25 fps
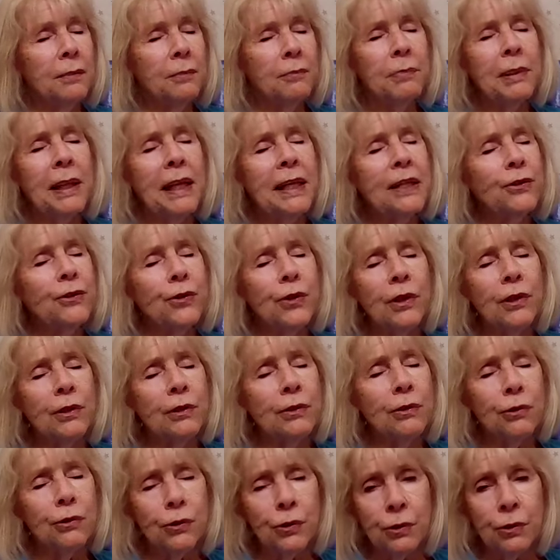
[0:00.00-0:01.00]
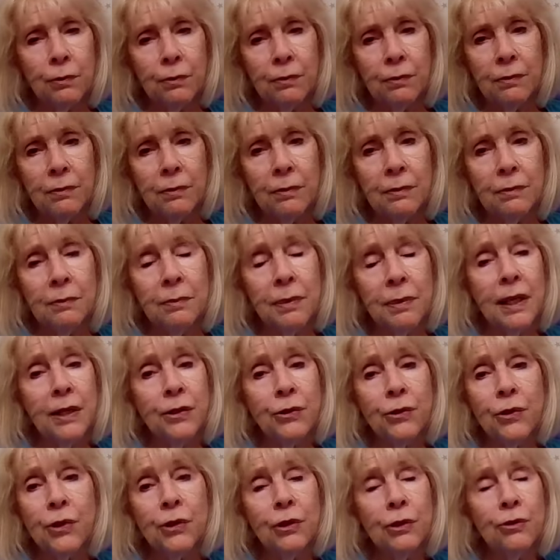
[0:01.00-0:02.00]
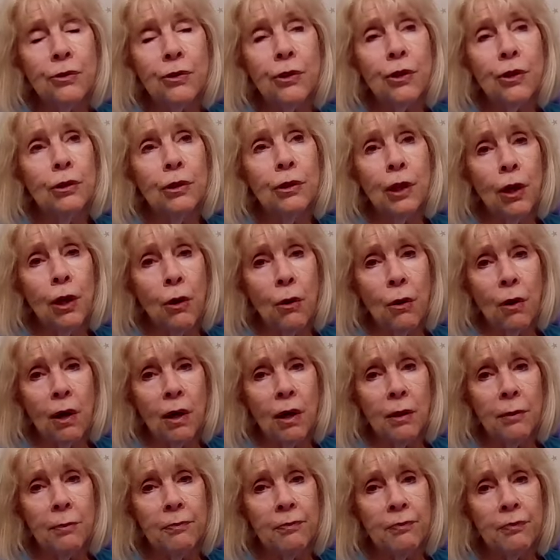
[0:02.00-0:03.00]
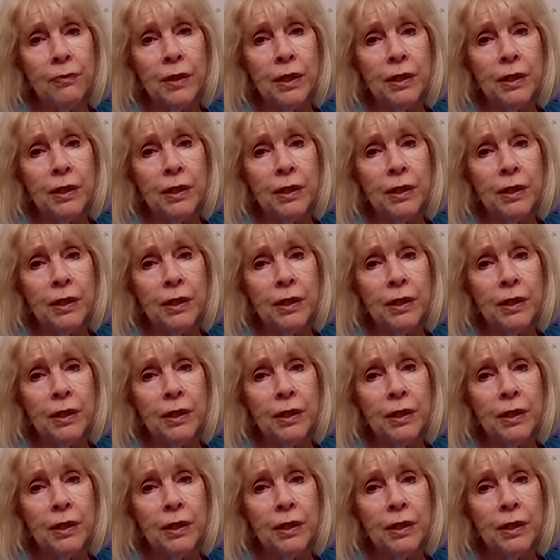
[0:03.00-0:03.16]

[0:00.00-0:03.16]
blessings, blessings galore,